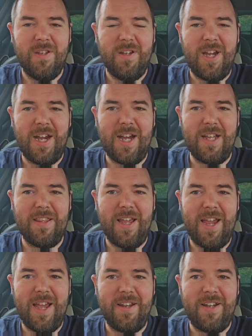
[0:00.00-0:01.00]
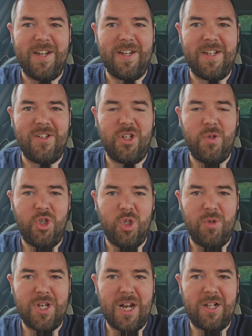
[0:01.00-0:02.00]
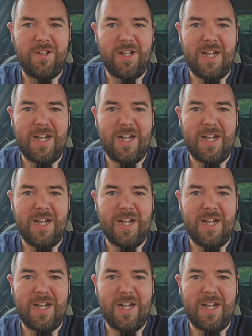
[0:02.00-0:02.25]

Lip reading: and then his YouTube channel,